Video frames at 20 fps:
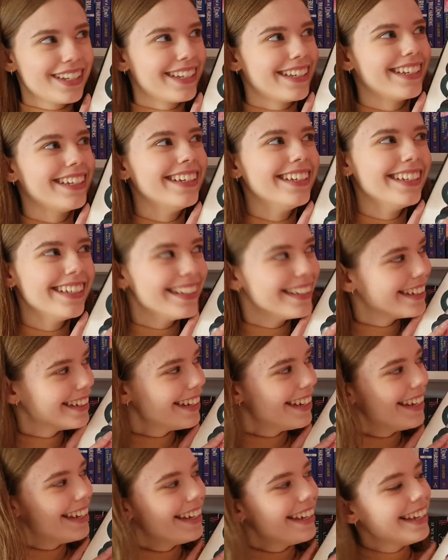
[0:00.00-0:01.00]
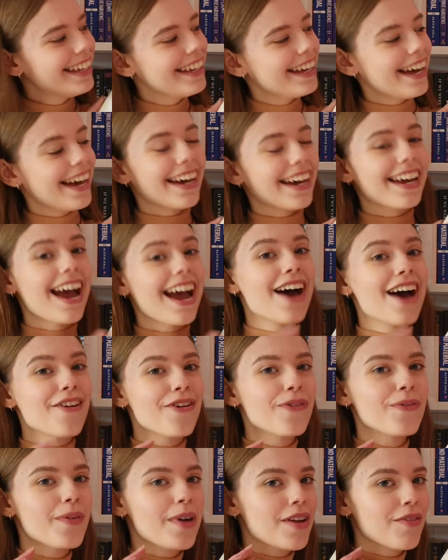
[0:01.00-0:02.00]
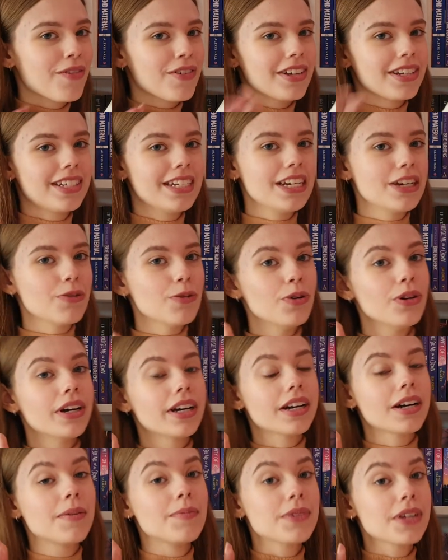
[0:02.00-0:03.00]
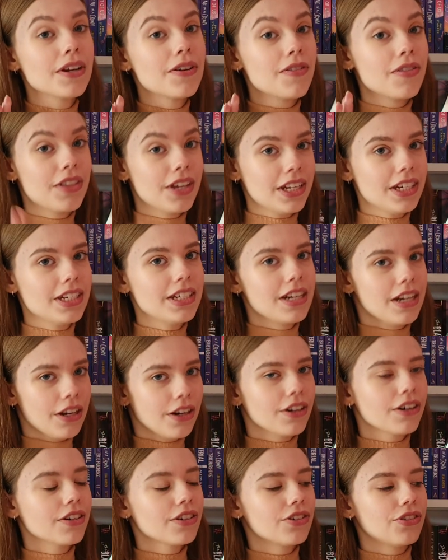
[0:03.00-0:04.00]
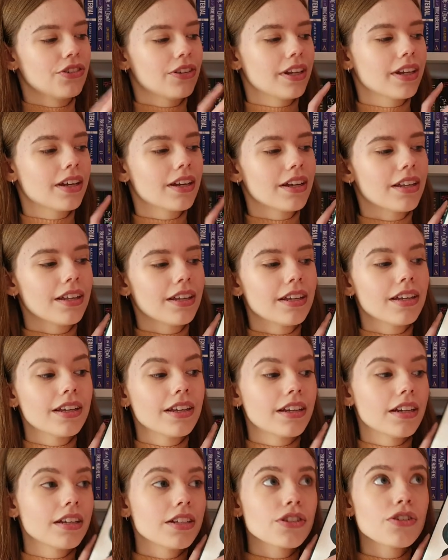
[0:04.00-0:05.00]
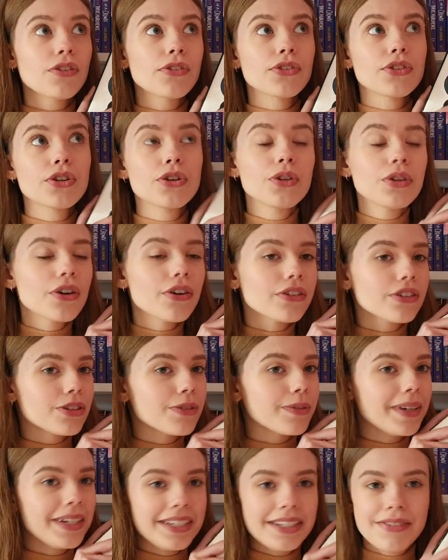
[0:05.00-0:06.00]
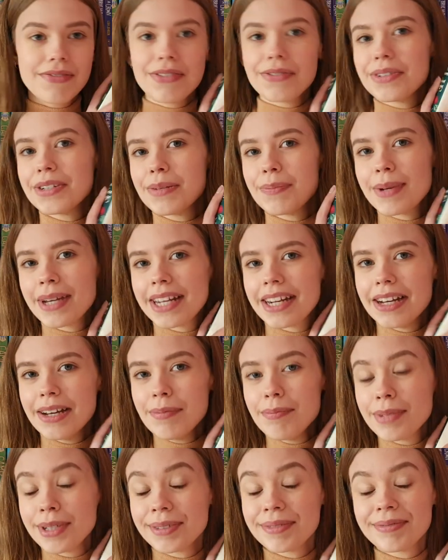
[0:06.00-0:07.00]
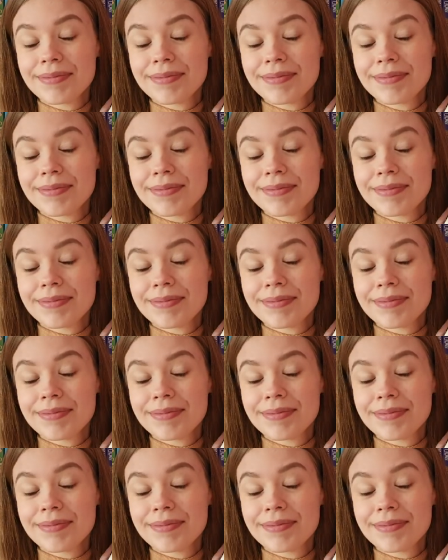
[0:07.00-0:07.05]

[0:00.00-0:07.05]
I cannot wait for the sequel. It comes out this year, so like it's not too long to wait if you want to pick it up